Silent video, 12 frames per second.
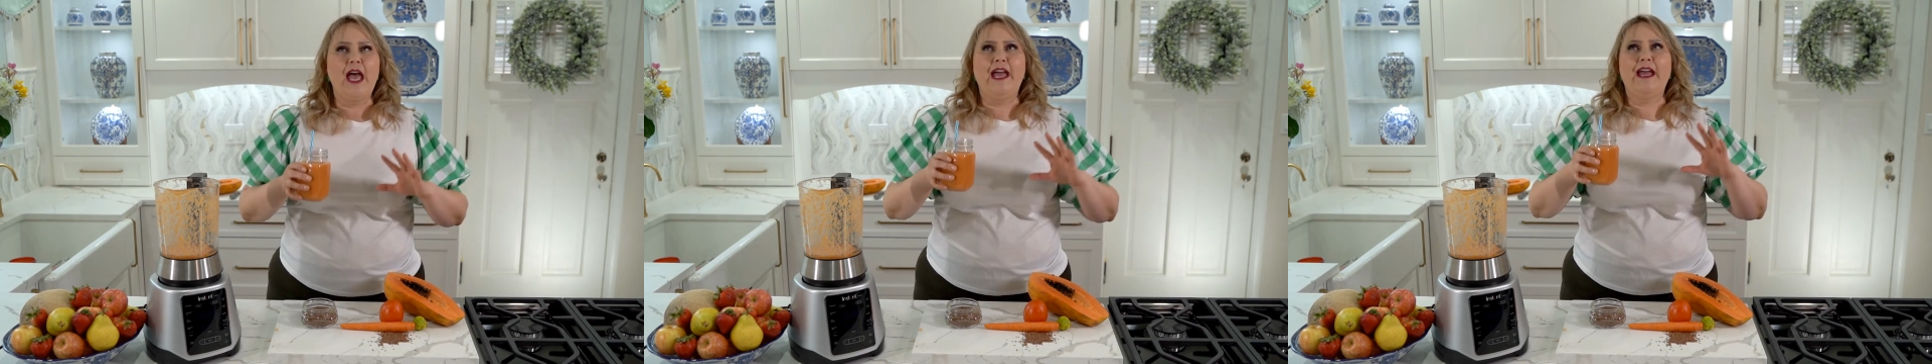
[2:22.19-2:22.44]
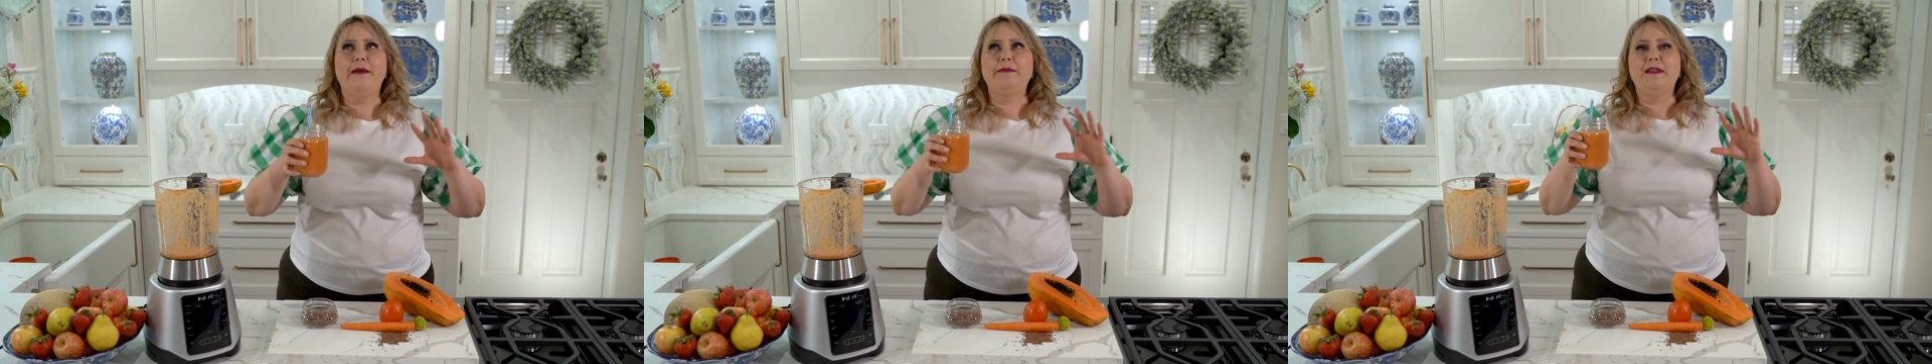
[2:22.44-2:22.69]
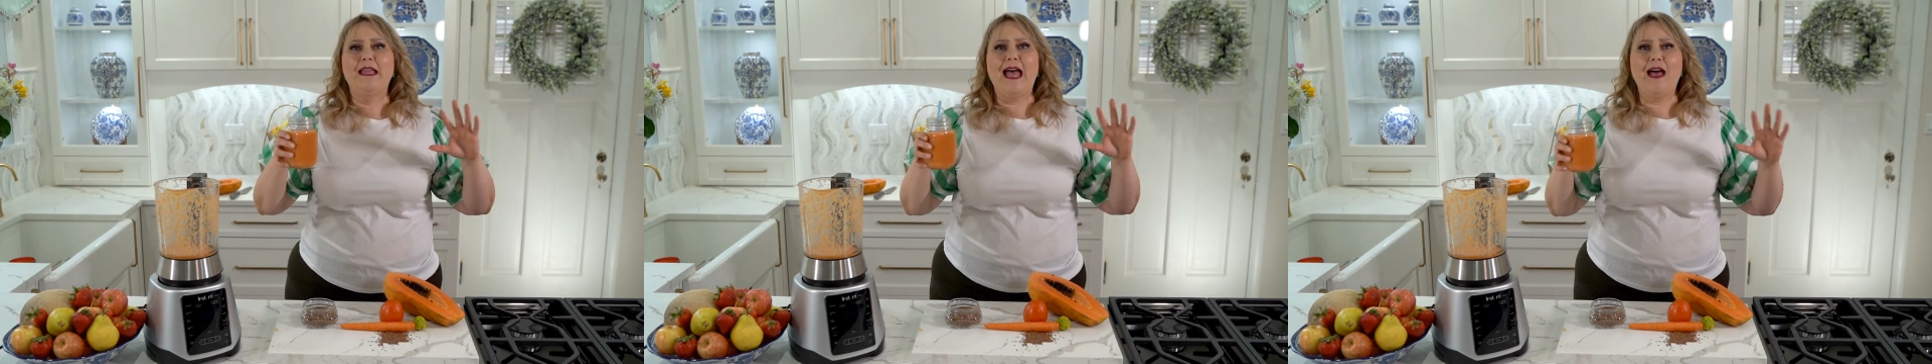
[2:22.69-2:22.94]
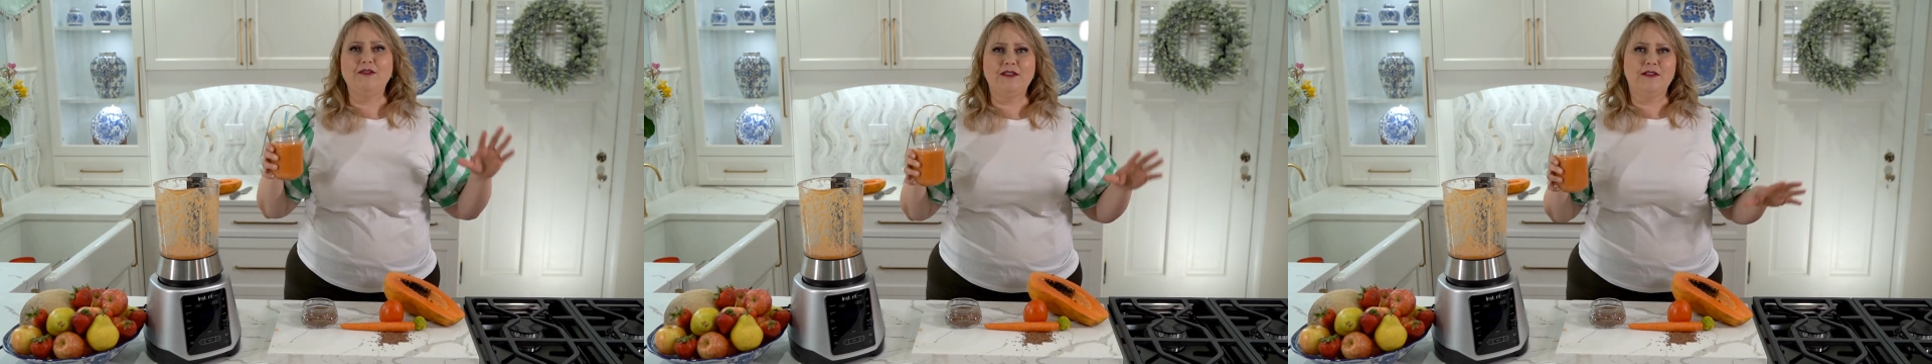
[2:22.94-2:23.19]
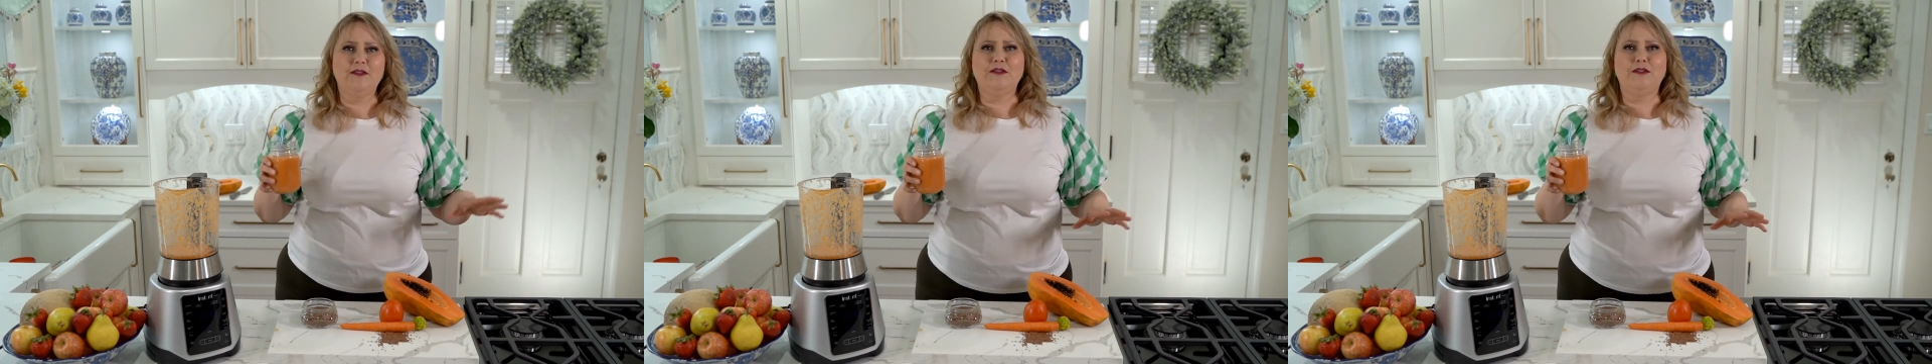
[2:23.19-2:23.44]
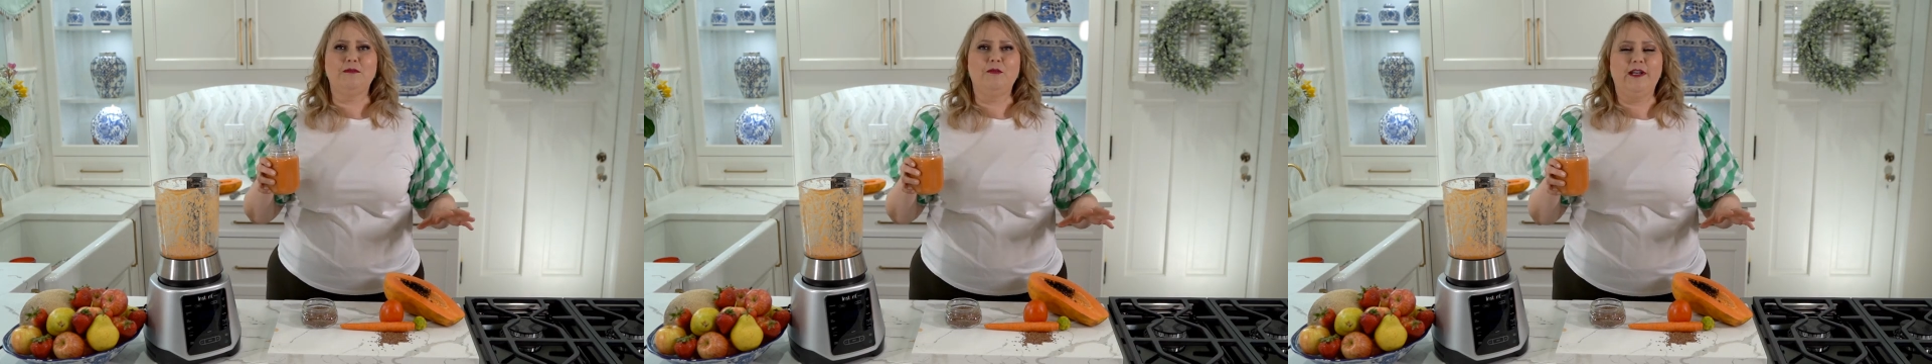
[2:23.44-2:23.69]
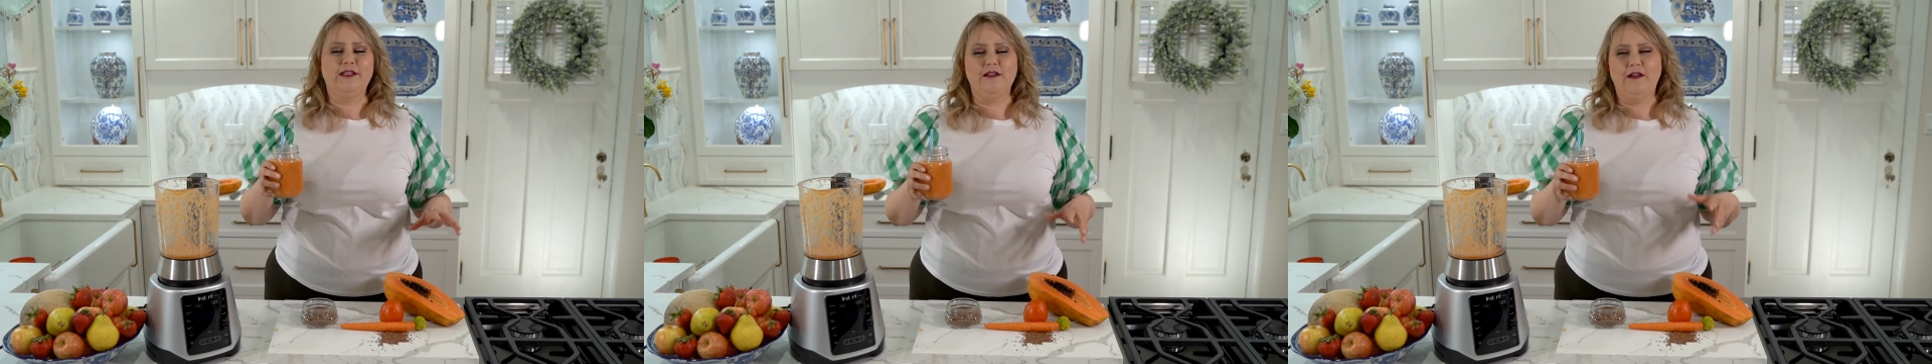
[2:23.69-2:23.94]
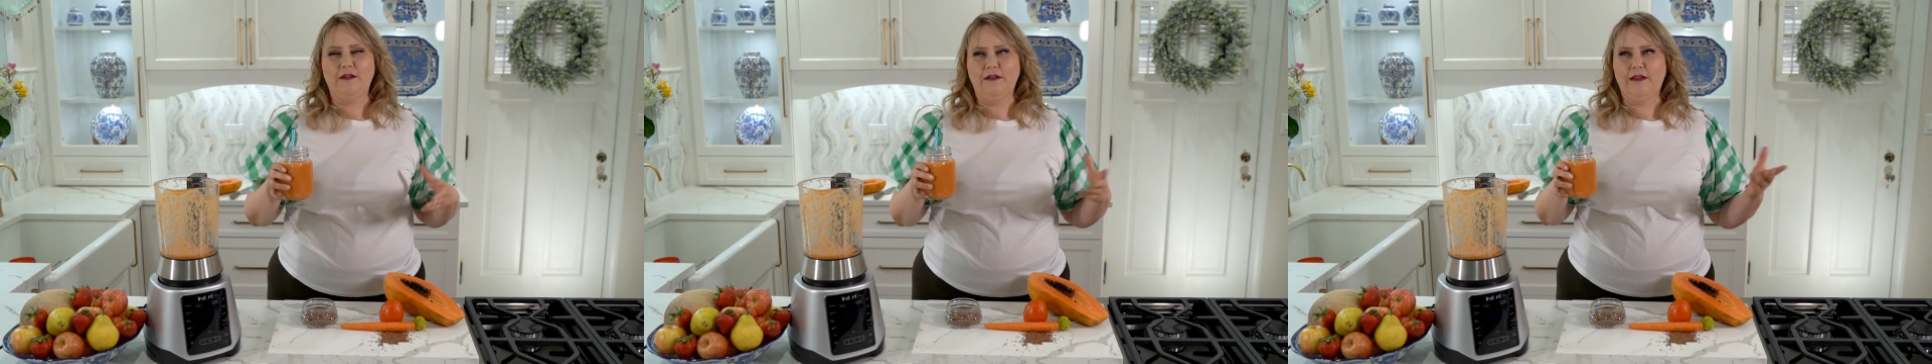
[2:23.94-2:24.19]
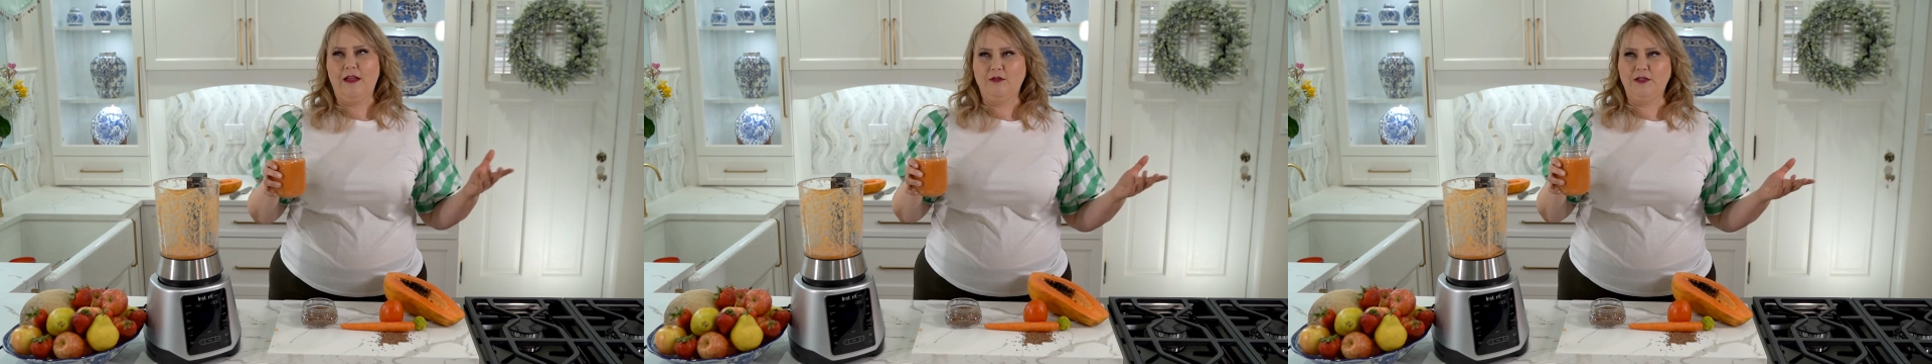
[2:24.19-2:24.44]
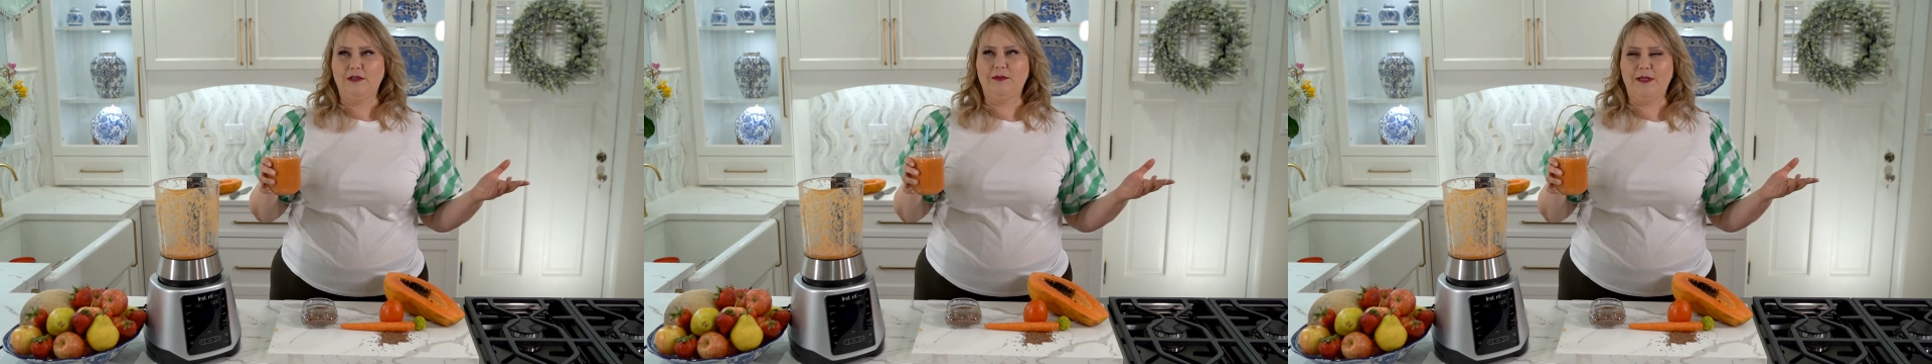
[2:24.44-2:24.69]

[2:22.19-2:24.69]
I have thousands of smoothies, no, not thousands,